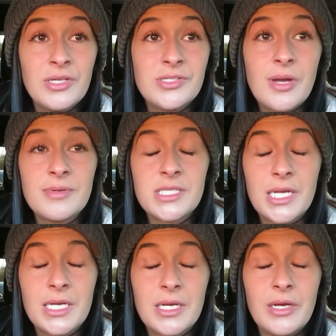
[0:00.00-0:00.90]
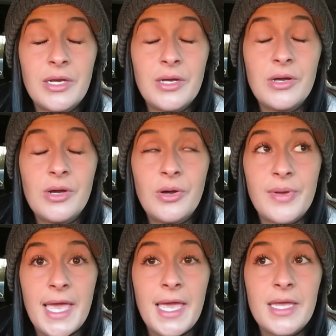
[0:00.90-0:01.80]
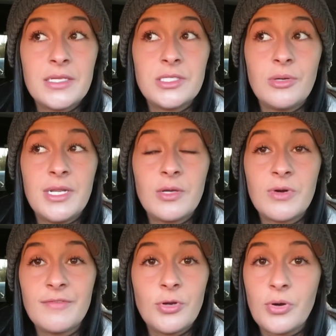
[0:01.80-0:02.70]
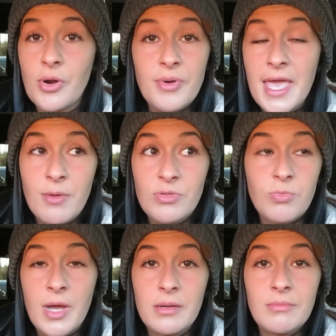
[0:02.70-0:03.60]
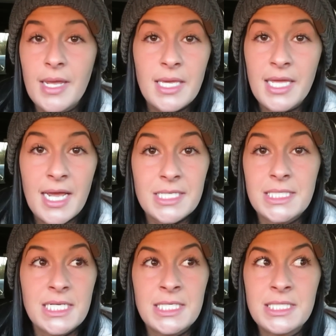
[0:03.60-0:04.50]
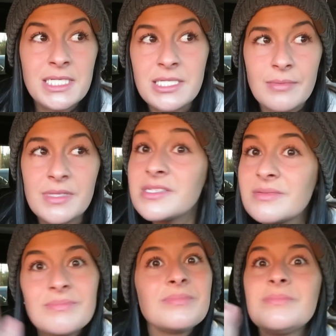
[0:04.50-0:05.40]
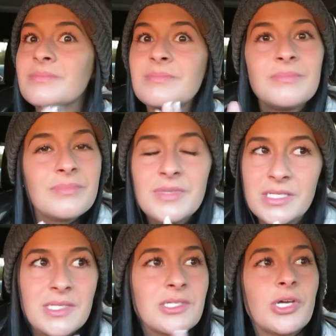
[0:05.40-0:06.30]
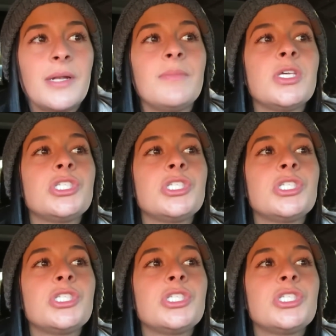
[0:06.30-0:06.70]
So I was like, okay, so neither one of you are okay with what my kid has in his system. This is good.